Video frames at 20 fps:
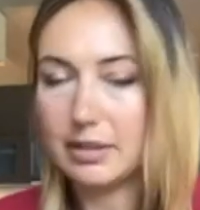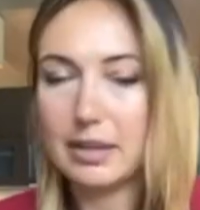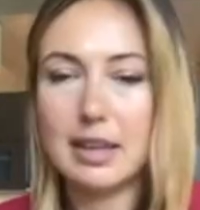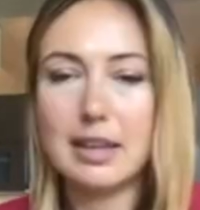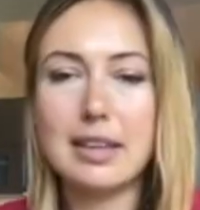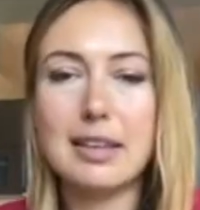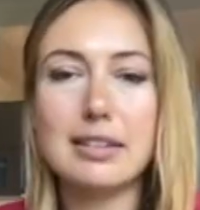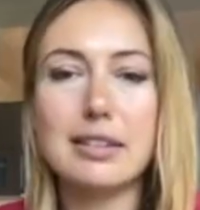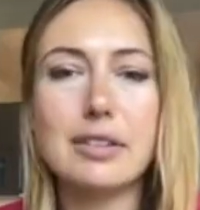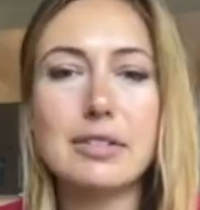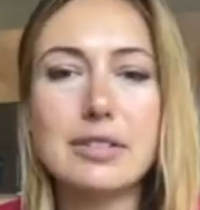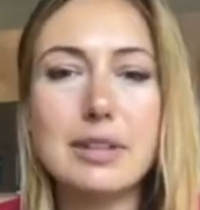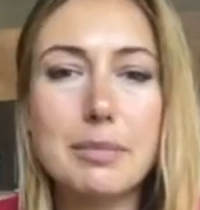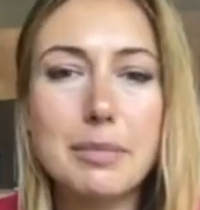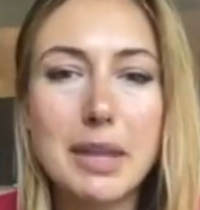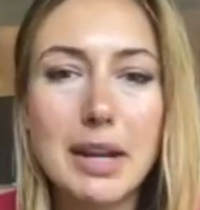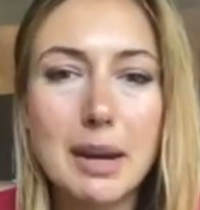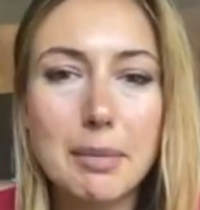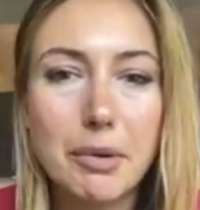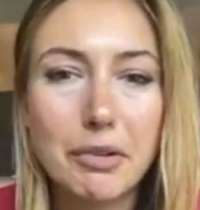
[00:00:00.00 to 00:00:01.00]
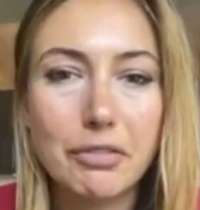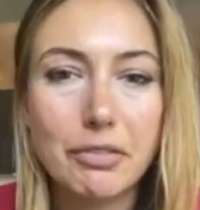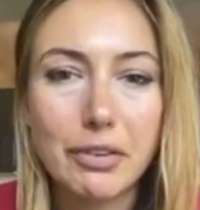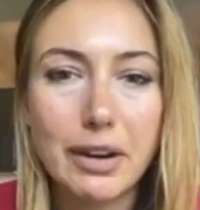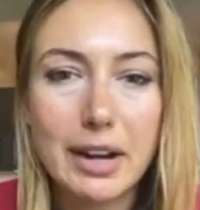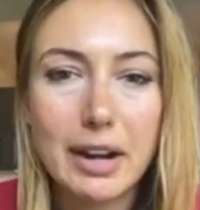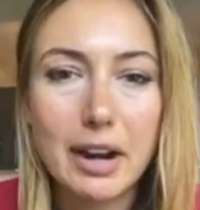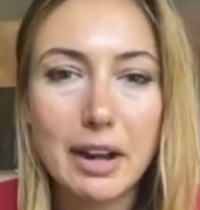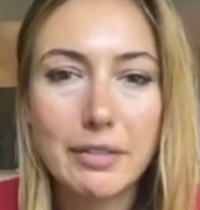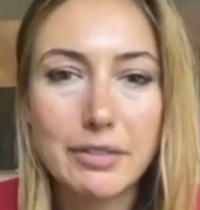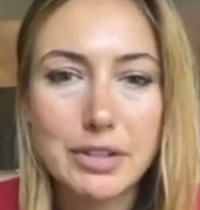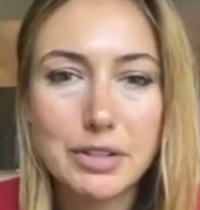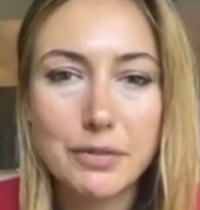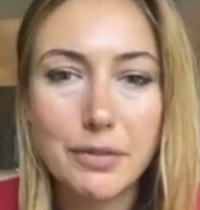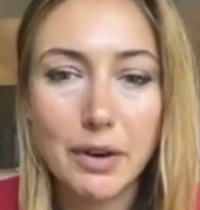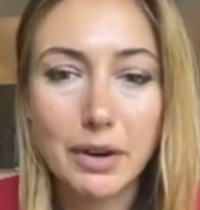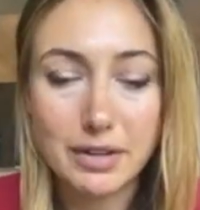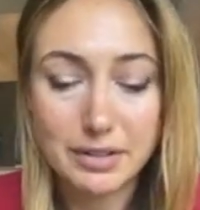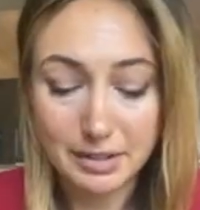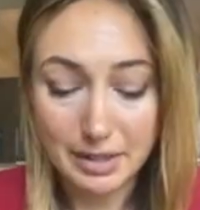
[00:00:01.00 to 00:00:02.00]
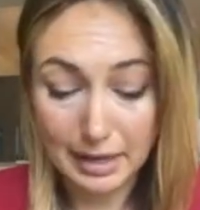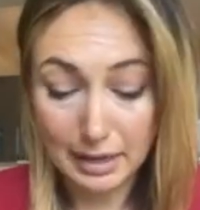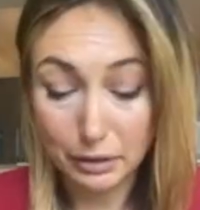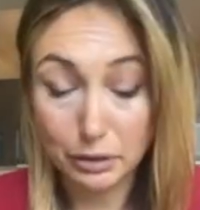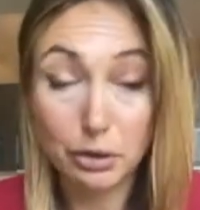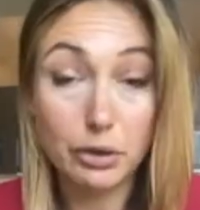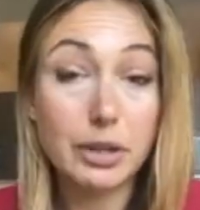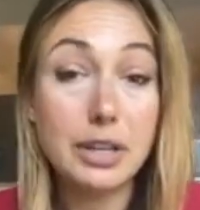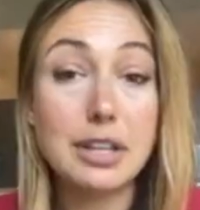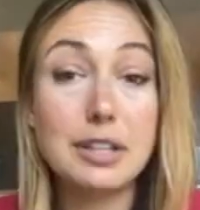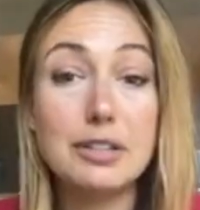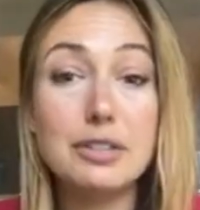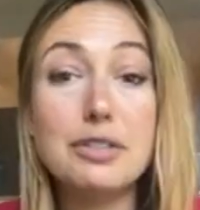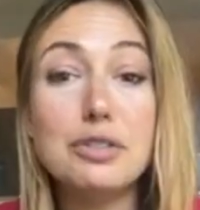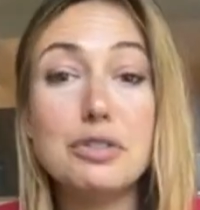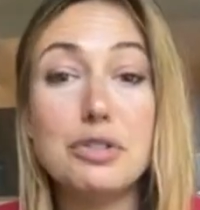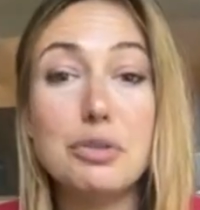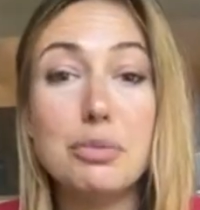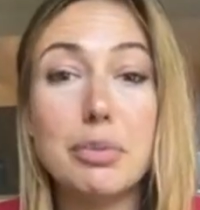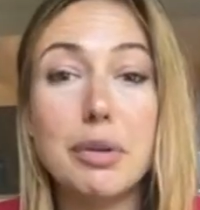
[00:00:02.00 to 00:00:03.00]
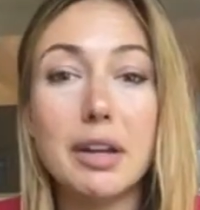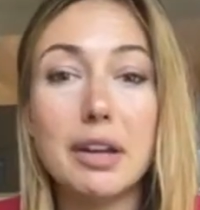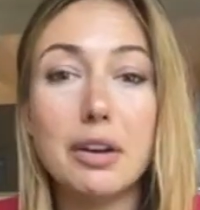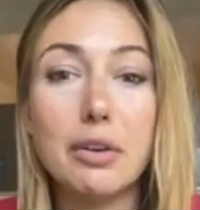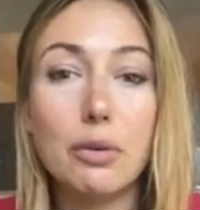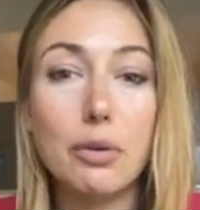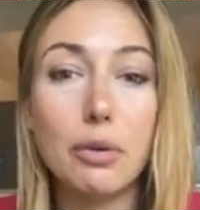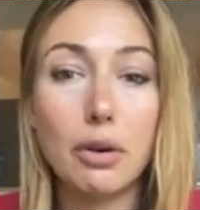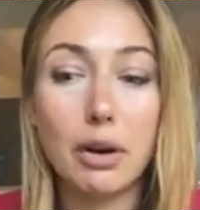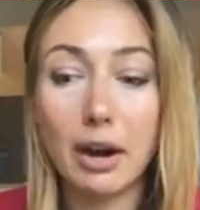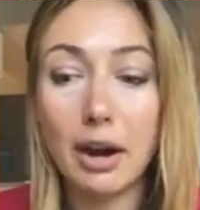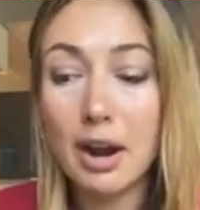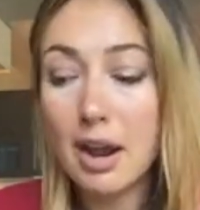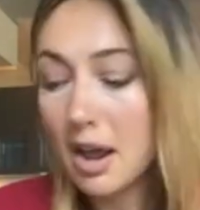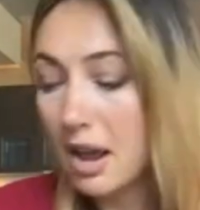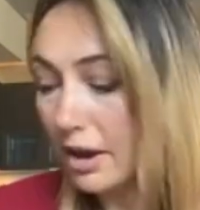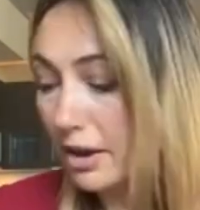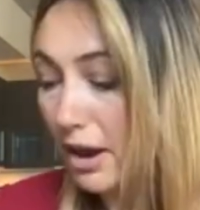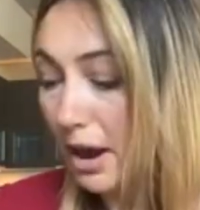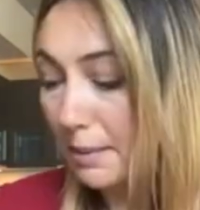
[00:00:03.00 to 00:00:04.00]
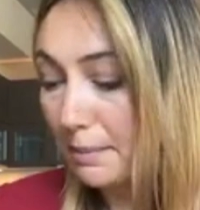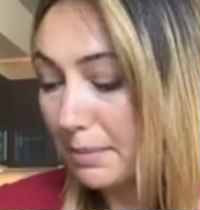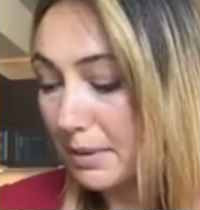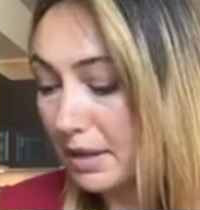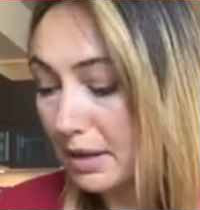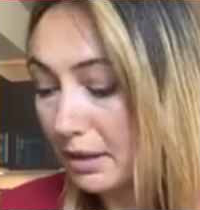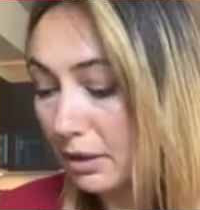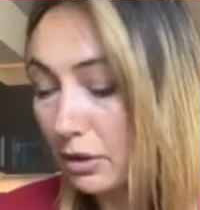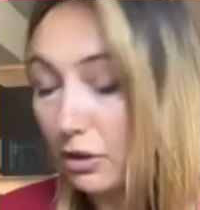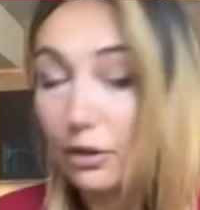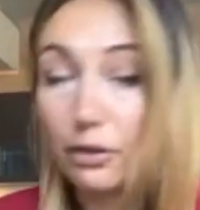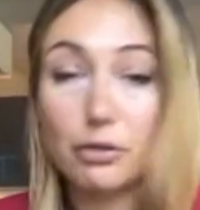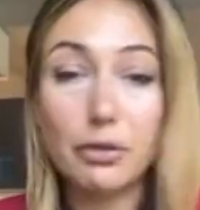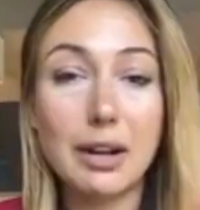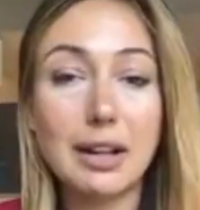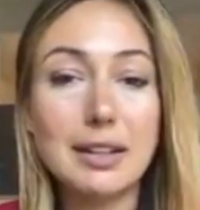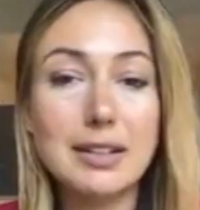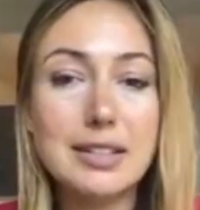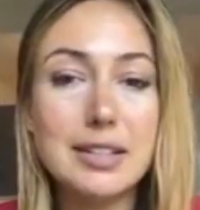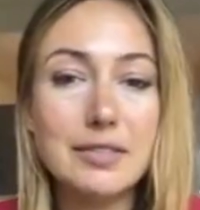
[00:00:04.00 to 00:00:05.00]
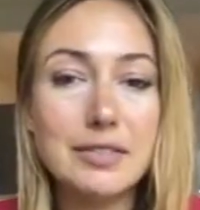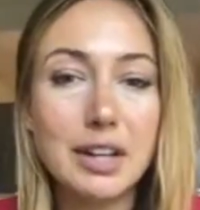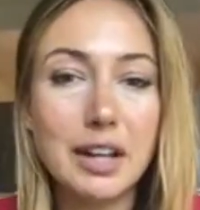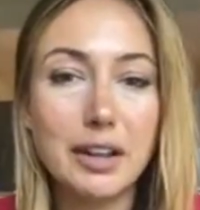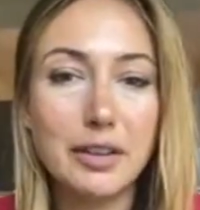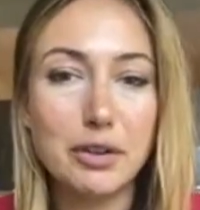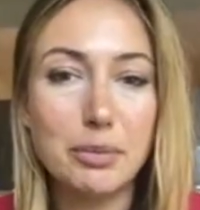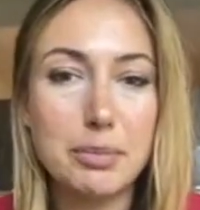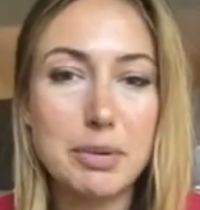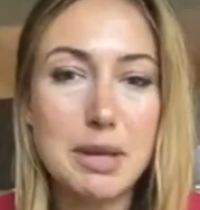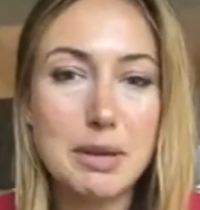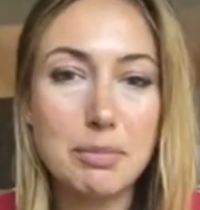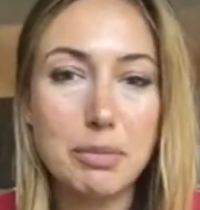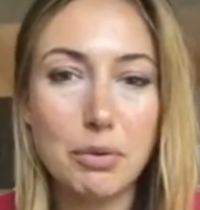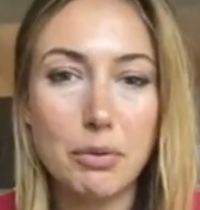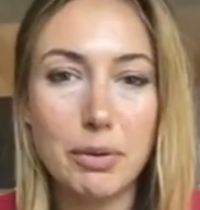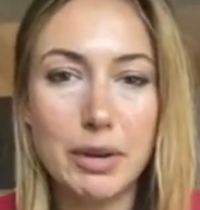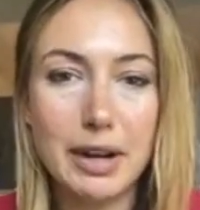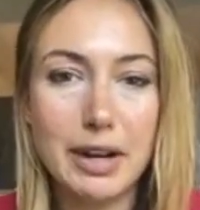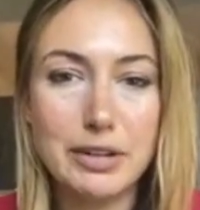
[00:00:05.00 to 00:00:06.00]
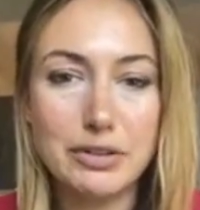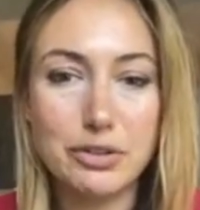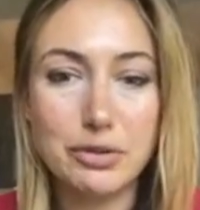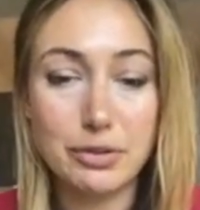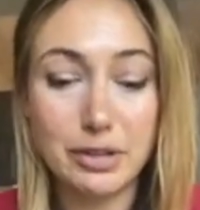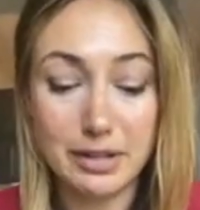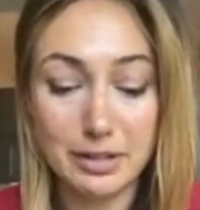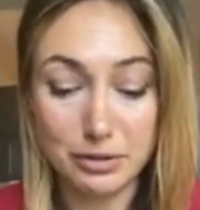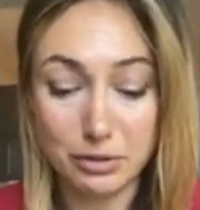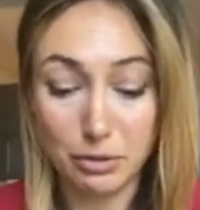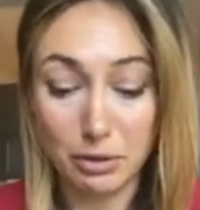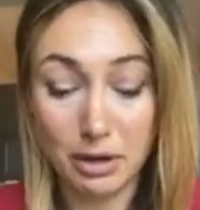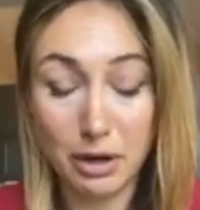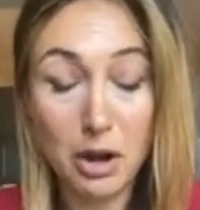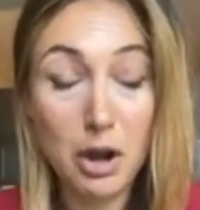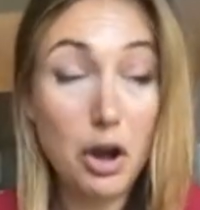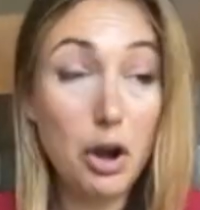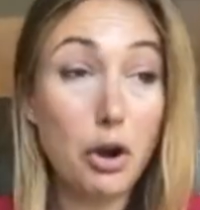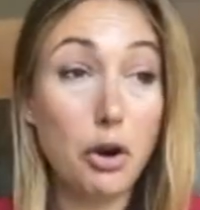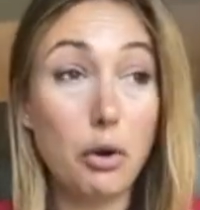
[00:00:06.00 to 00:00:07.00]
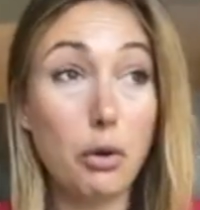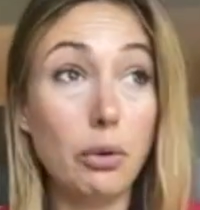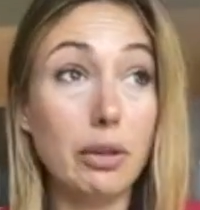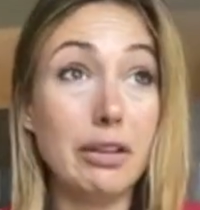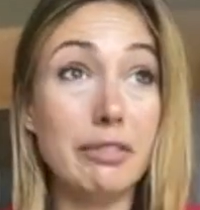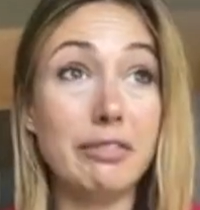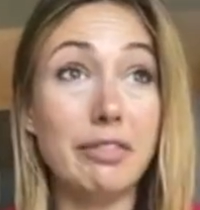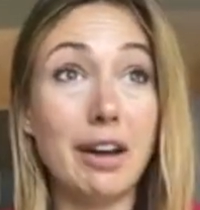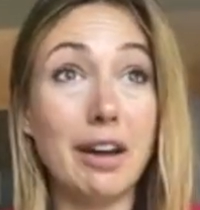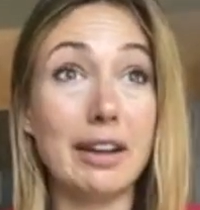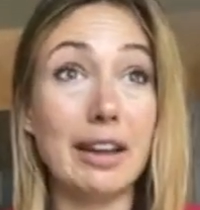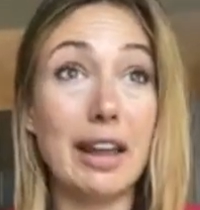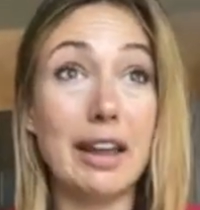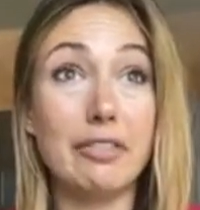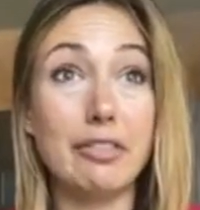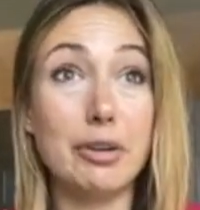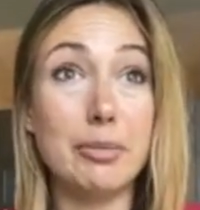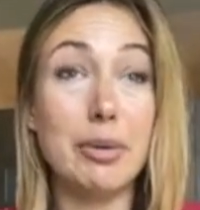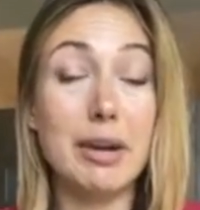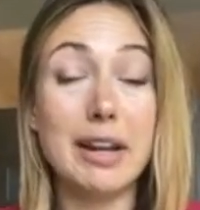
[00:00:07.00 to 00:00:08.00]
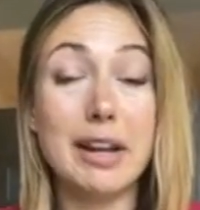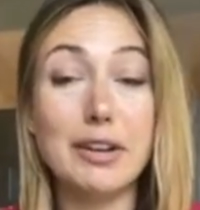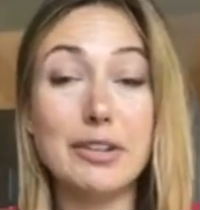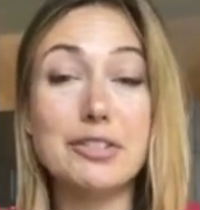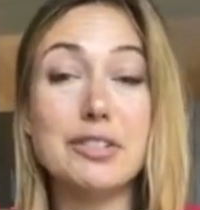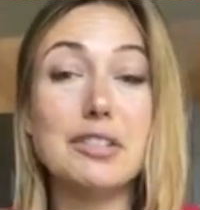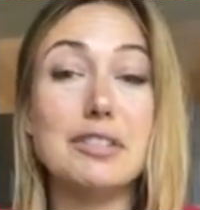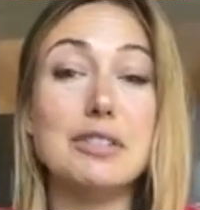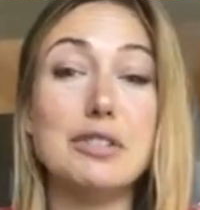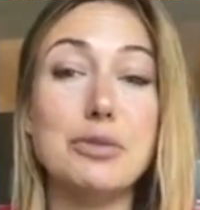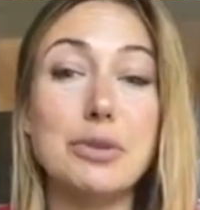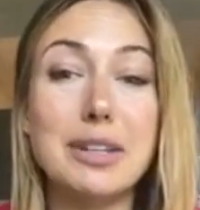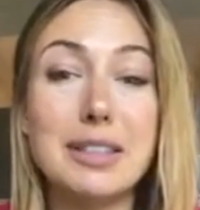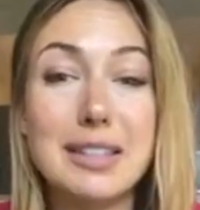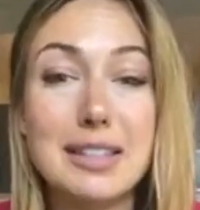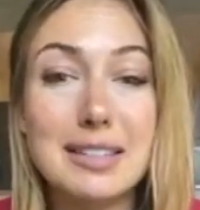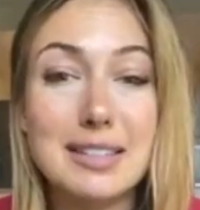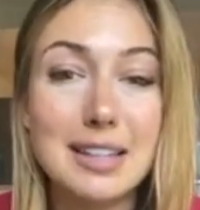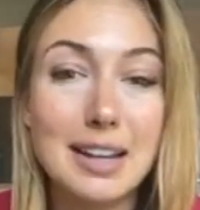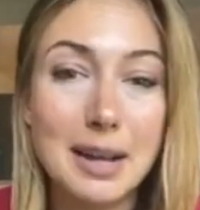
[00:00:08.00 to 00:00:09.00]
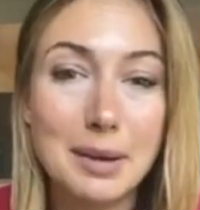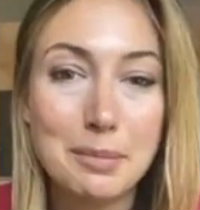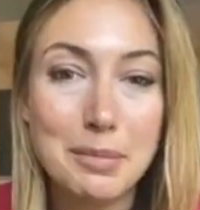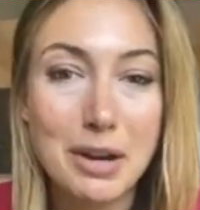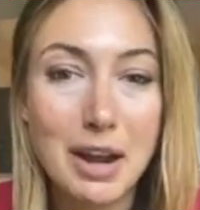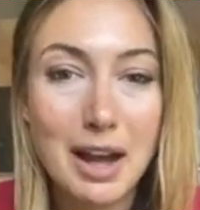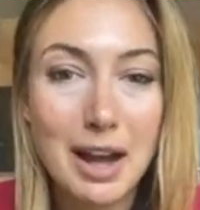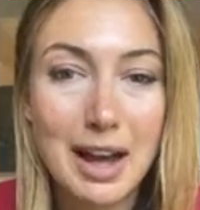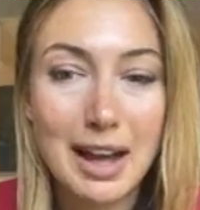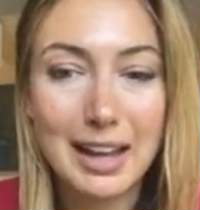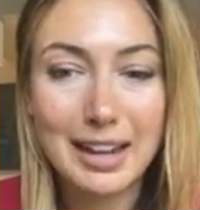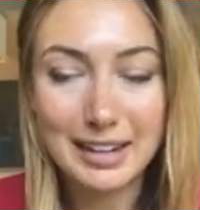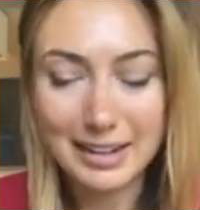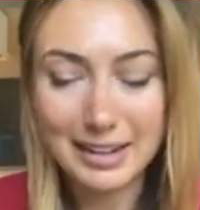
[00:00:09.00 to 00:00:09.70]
is there something I'm afraid of as far as like looking stupid or not being good relative to other people when I do this, or holy fuck, everybody else is doing this and I'm not.